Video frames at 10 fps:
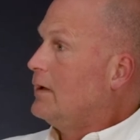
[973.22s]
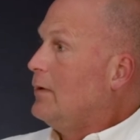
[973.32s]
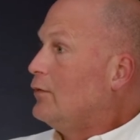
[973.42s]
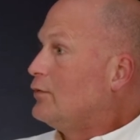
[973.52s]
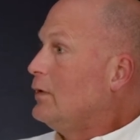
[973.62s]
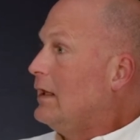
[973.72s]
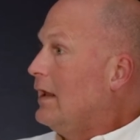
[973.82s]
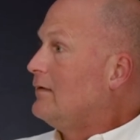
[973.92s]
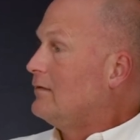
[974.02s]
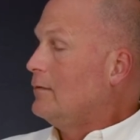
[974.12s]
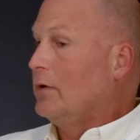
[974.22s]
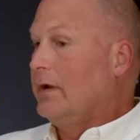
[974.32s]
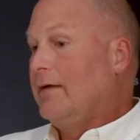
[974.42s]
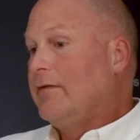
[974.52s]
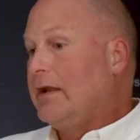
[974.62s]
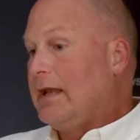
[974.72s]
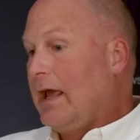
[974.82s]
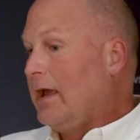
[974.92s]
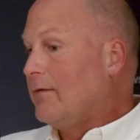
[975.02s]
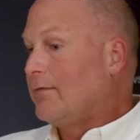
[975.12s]
I mean, it was really that simple. And every
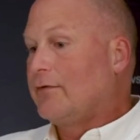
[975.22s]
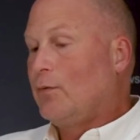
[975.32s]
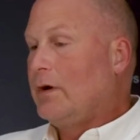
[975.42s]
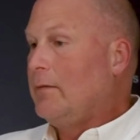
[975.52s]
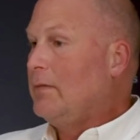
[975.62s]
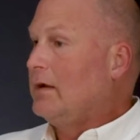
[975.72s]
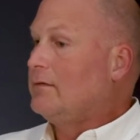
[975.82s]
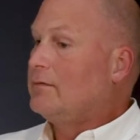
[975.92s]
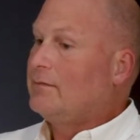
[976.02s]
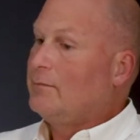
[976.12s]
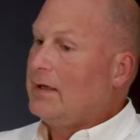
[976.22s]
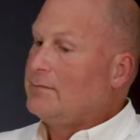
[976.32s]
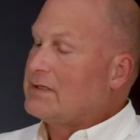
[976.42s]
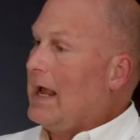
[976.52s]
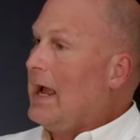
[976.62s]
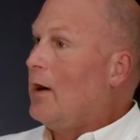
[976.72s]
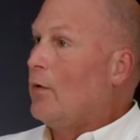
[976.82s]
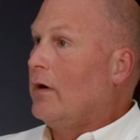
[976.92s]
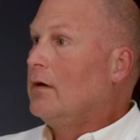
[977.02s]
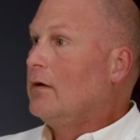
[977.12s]
day for 20 minutes, sometimes an
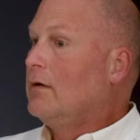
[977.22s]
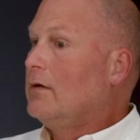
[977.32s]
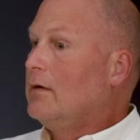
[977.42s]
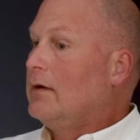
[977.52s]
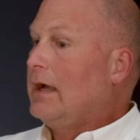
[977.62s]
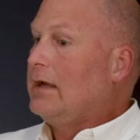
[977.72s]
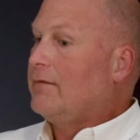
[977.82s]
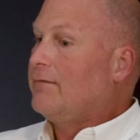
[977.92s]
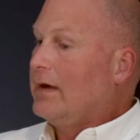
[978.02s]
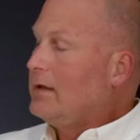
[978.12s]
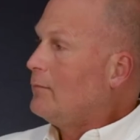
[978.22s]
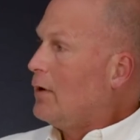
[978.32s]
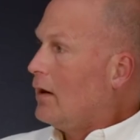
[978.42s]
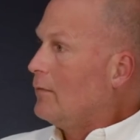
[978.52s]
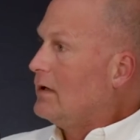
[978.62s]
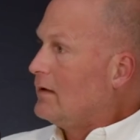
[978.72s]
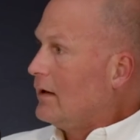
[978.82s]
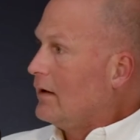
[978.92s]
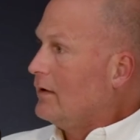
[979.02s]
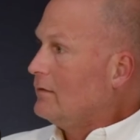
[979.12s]
hour, I had to fight the
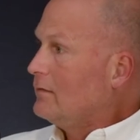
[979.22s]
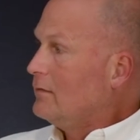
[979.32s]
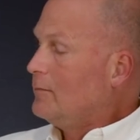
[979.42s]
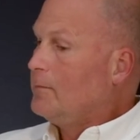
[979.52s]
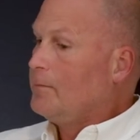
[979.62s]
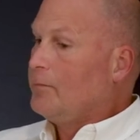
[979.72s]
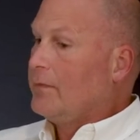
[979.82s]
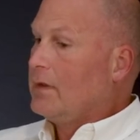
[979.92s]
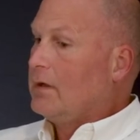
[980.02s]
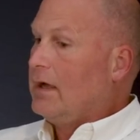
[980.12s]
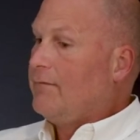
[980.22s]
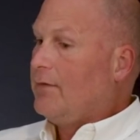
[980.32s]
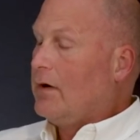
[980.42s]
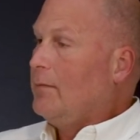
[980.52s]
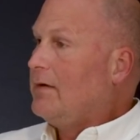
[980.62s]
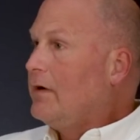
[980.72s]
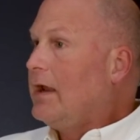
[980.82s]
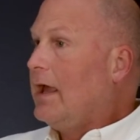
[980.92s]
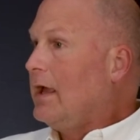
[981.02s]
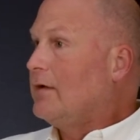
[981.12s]
parliamentarians. I fought them every
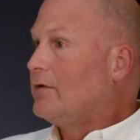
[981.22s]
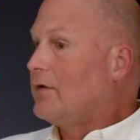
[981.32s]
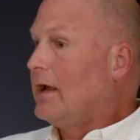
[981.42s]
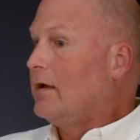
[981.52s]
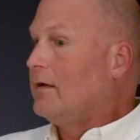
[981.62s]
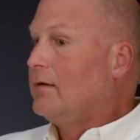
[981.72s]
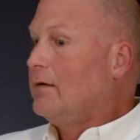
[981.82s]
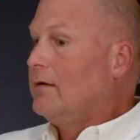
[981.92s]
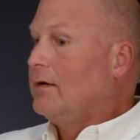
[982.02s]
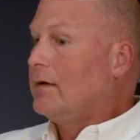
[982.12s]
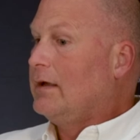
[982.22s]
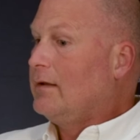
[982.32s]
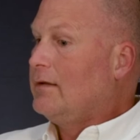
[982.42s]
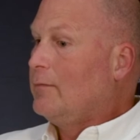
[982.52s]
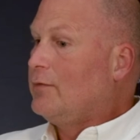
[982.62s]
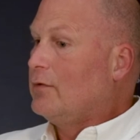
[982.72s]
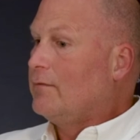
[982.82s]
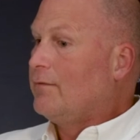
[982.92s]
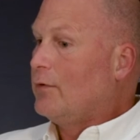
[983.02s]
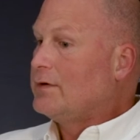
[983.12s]
day to try to get them to
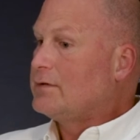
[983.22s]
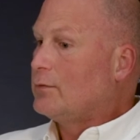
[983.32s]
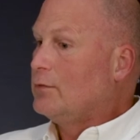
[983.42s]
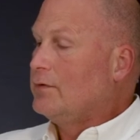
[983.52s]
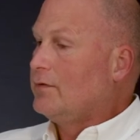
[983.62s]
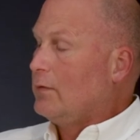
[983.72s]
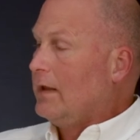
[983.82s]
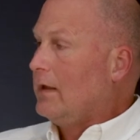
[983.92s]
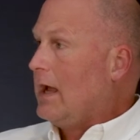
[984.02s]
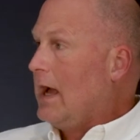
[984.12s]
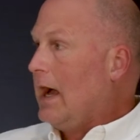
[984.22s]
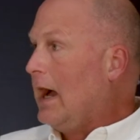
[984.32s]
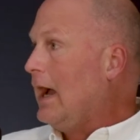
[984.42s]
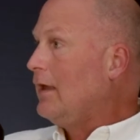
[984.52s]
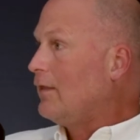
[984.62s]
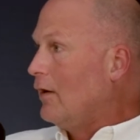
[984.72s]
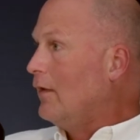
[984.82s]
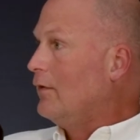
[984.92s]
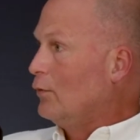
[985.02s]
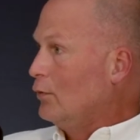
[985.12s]
enforce the rules the way that I
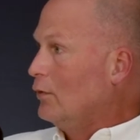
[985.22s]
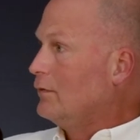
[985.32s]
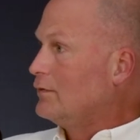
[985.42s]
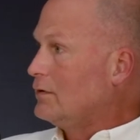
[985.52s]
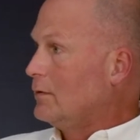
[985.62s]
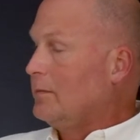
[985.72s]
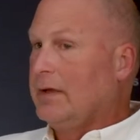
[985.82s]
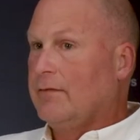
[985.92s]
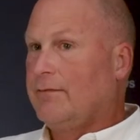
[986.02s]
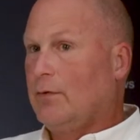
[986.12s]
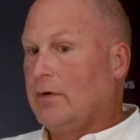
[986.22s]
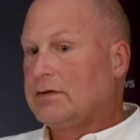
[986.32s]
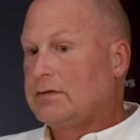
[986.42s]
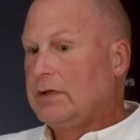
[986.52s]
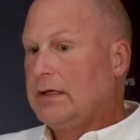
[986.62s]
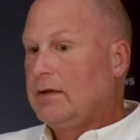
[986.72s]
thought the rules should be enforced.